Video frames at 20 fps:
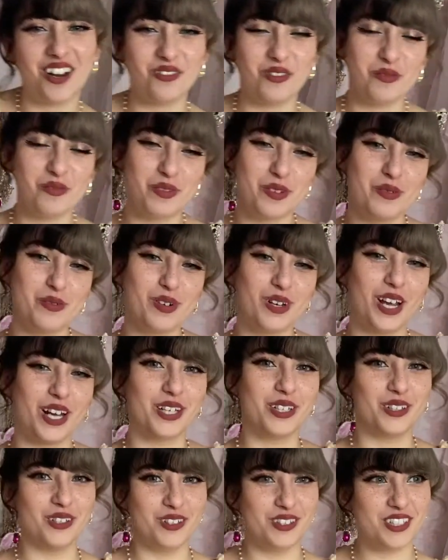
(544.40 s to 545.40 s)
when people are like
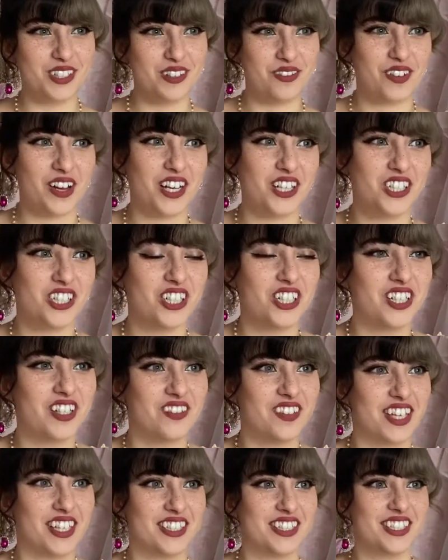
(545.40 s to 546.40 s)
new to the fashion, if
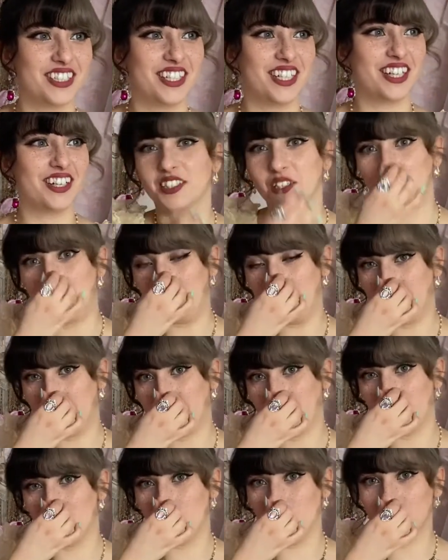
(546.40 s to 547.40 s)
they're seeing someone who's
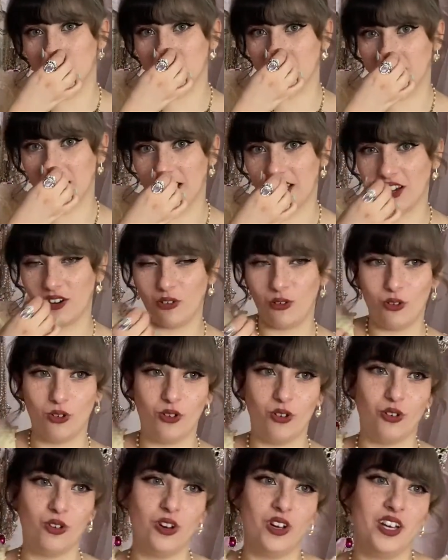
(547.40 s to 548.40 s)
like altered it
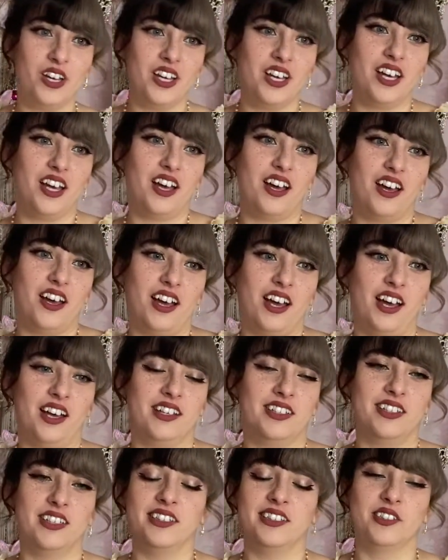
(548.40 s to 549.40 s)
or
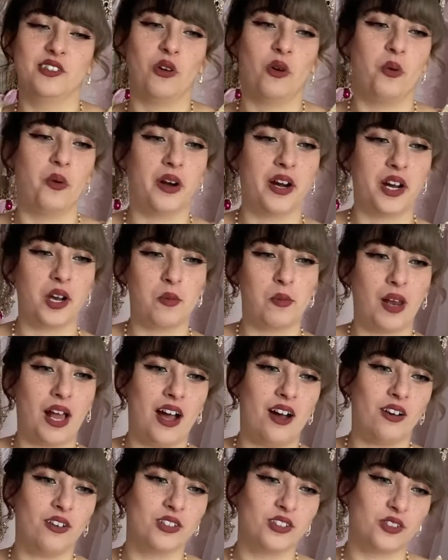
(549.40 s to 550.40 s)
is not wearing a
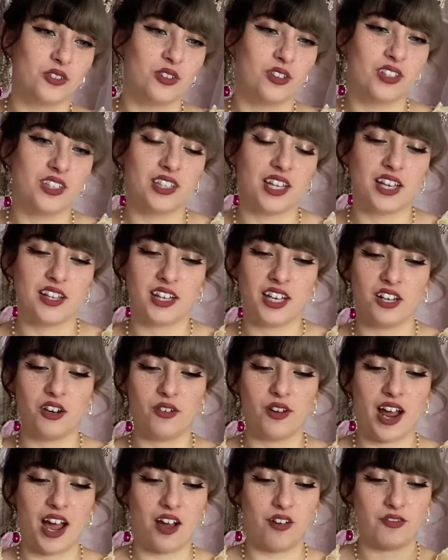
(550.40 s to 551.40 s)
blouse, or that they don't
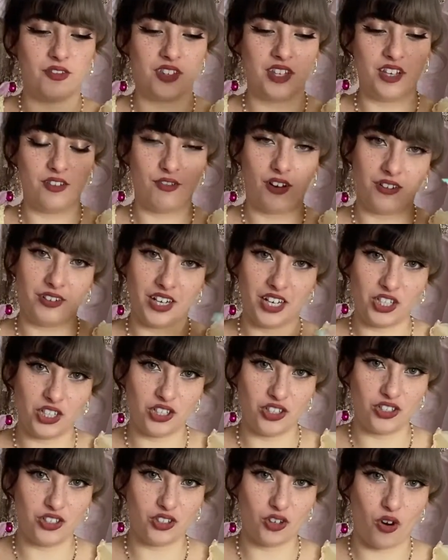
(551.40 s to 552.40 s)
have the
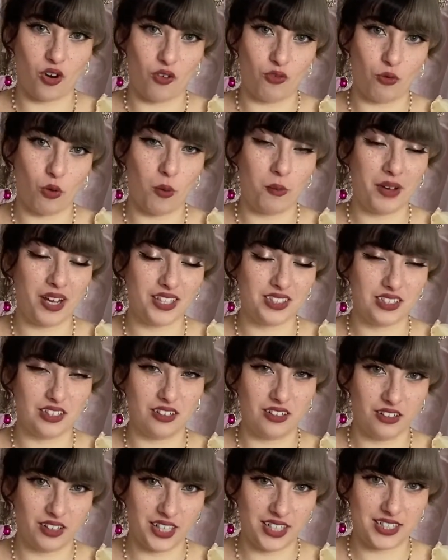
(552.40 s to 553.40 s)
foundations of what makes a
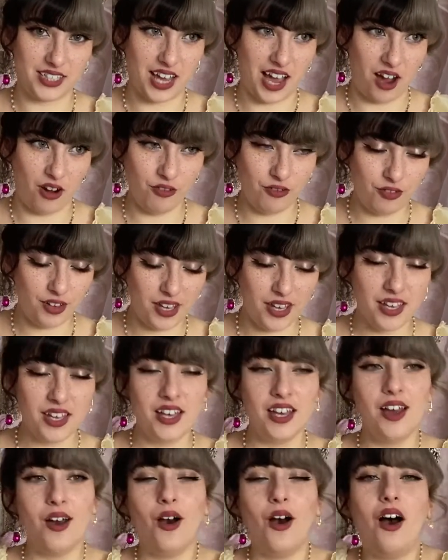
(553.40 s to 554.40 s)
Lolita outfit.
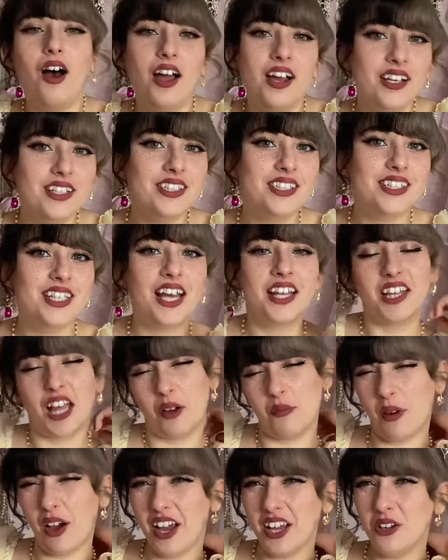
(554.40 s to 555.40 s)
I understand that,
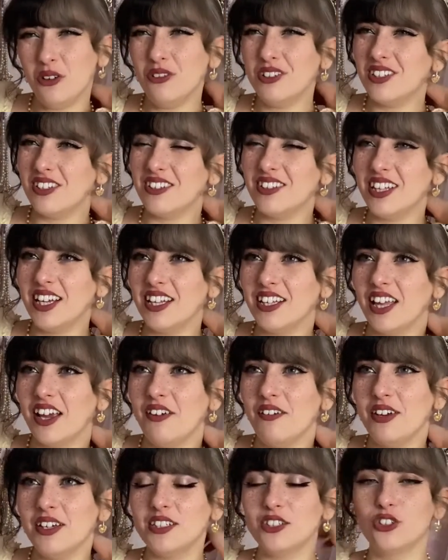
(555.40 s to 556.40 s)
but I also think
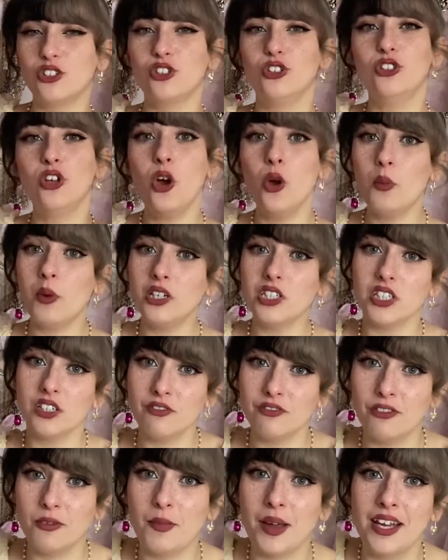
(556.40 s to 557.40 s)
there is so much
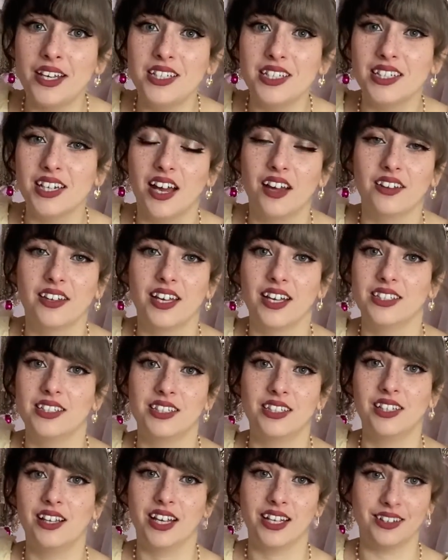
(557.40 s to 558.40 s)
information out there to
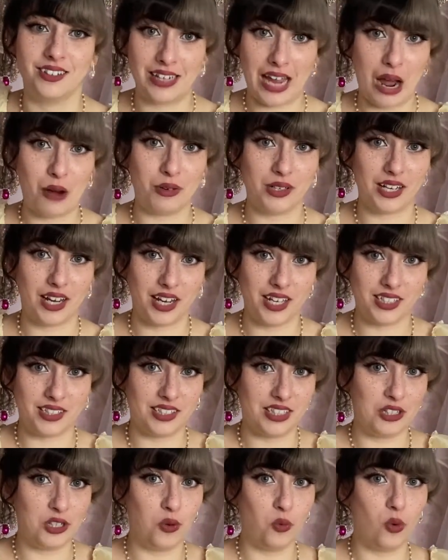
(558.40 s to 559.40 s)
like nowadays
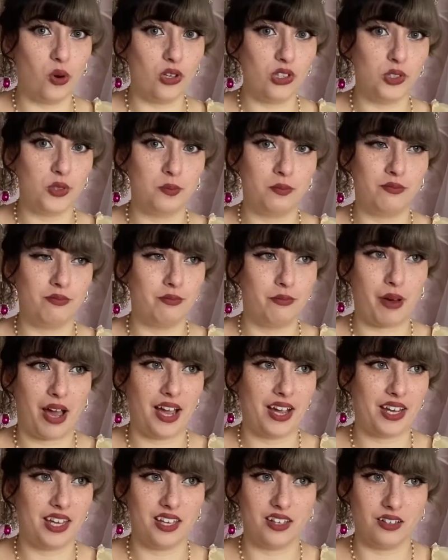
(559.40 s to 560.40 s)
than there was
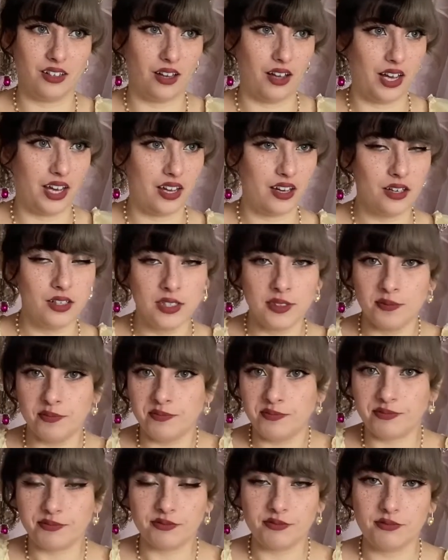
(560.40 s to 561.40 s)
back in like
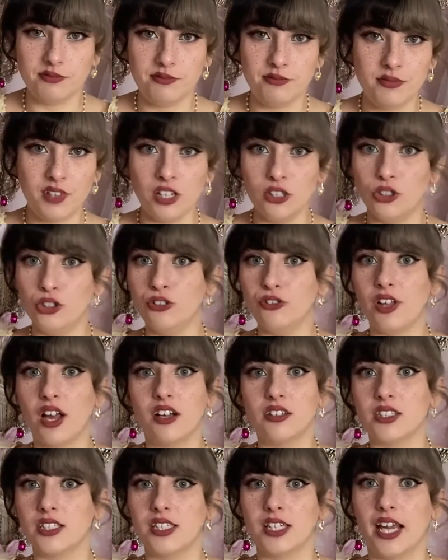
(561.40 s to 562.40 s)

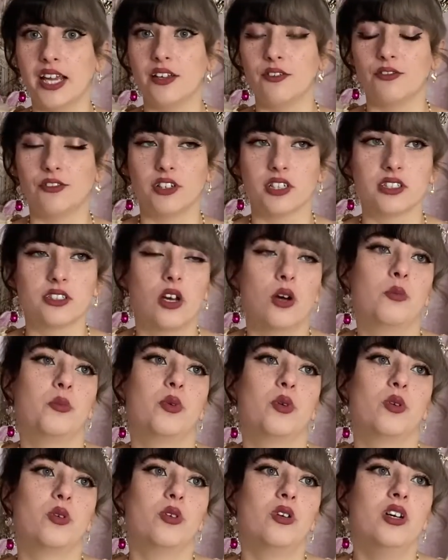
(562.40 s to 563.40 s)
2008, for
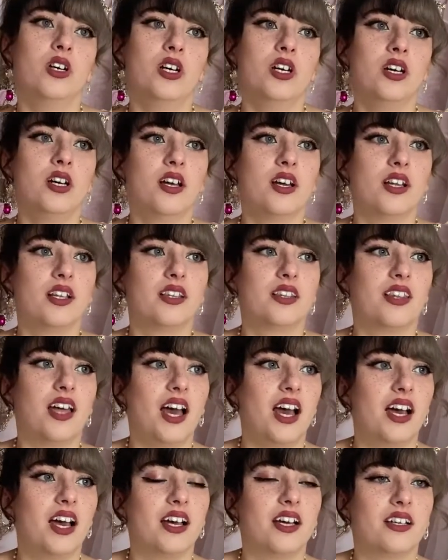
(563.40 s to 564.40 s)
example,
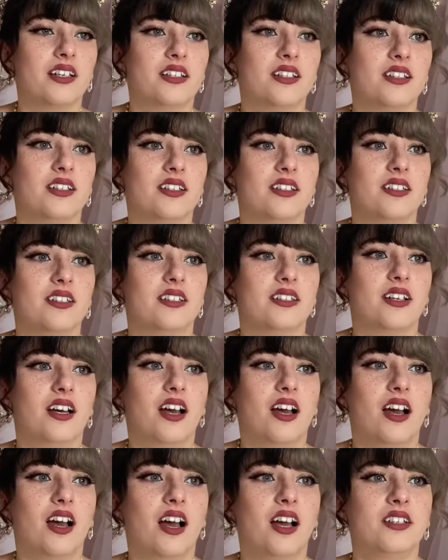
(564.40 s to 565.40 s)
that
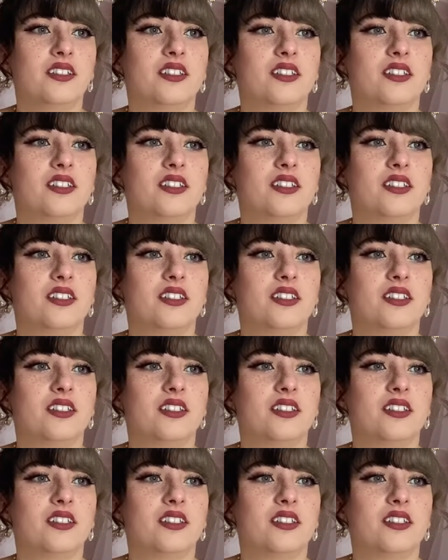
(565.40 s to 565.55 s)
I